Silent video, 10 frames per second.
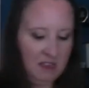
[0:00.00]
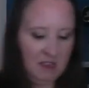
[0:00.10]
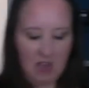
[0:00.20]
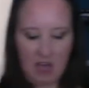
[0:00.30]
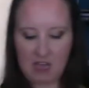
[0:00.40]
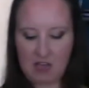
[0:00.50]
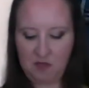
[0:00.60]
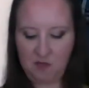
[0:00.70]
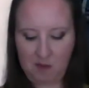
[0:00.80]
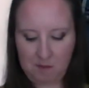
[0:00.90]
I got
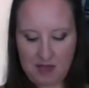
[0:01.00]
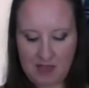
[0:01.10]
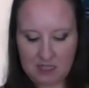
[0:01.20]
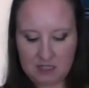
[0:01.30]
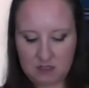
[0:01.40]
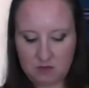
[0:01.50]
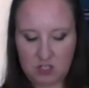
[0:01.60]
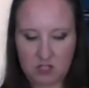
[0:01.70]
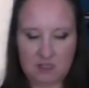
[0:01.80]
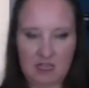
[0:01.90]
3 buttons when
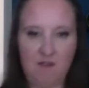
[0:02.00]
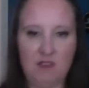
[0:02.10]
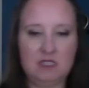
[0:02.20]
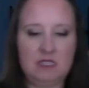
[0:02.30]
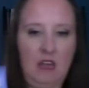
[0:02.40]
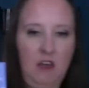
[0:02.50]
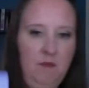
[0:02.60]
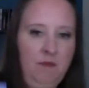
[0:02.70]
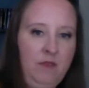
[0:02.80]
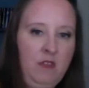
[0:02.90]
she was having a sale.